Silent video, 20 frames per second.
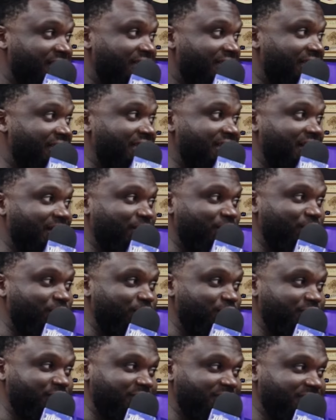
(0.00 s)
I ain't got no
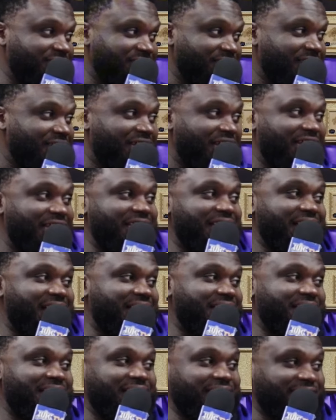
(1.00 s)
oranges. I ain't
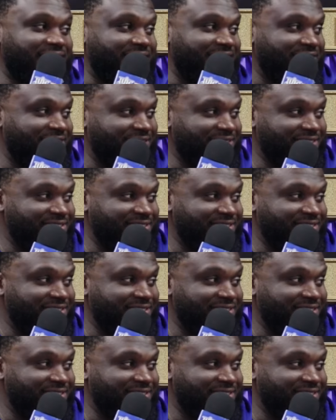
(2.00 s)
got nothing.